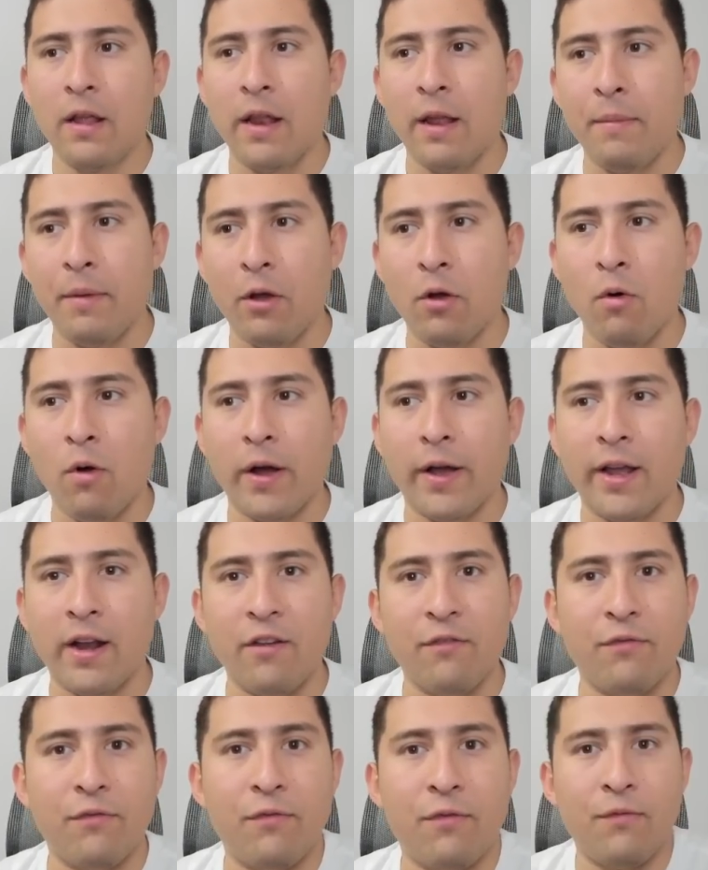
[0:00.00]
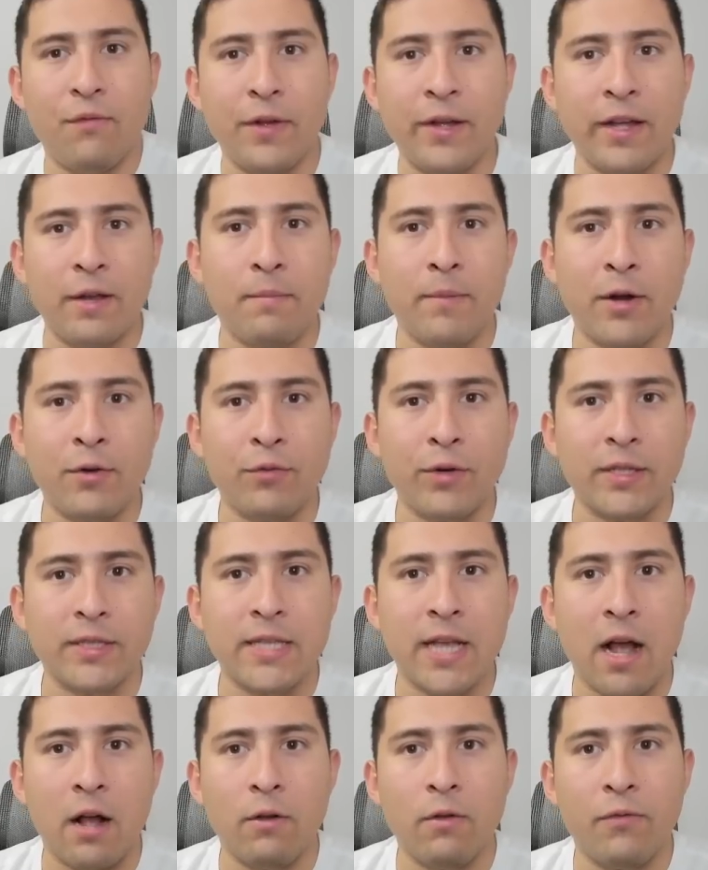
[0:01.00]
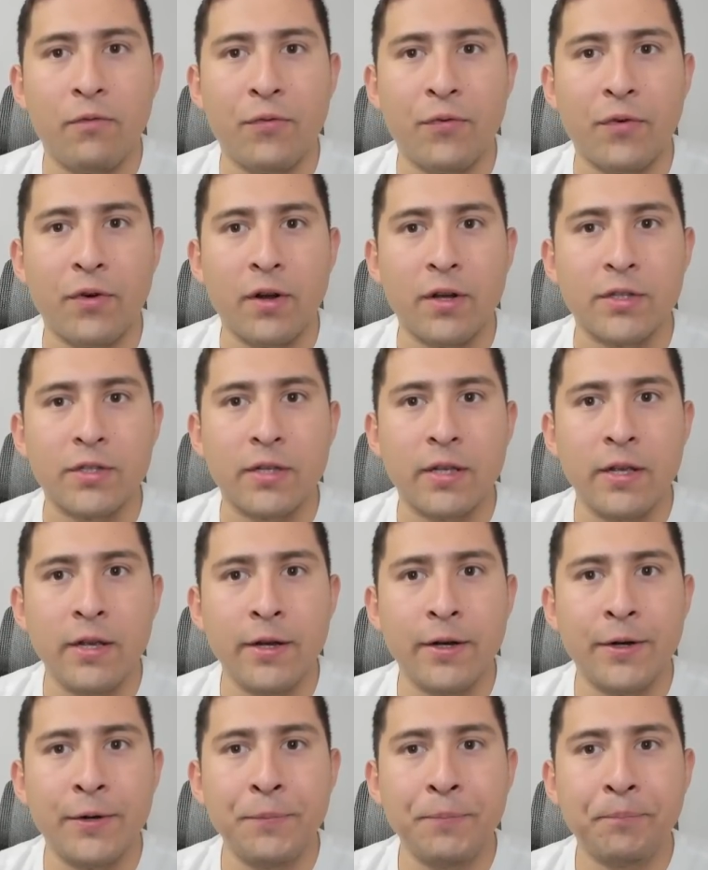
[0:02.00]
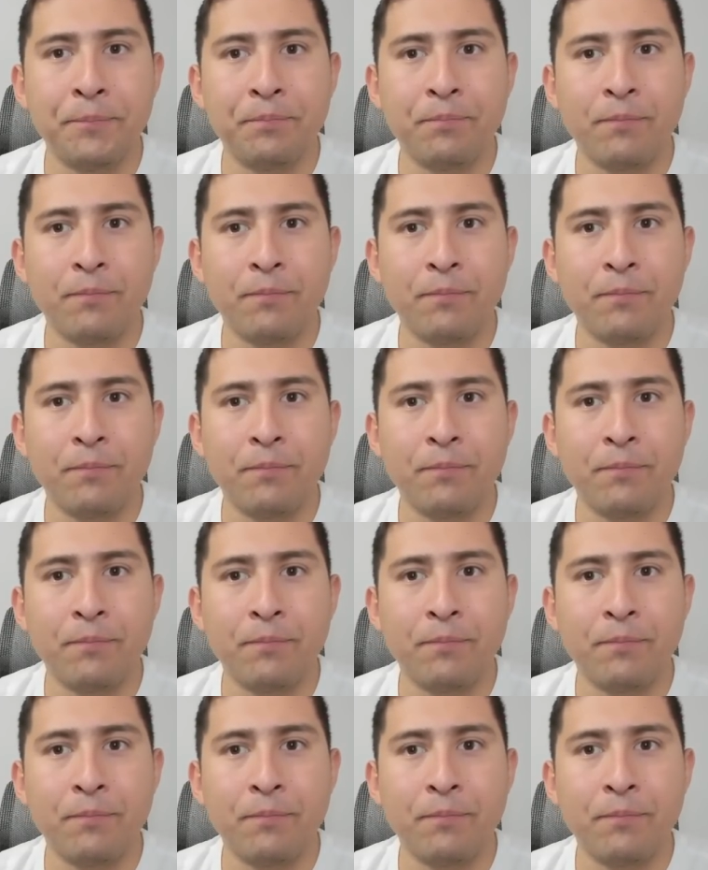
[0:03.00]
Let me go ahead and get my rectangle for us here.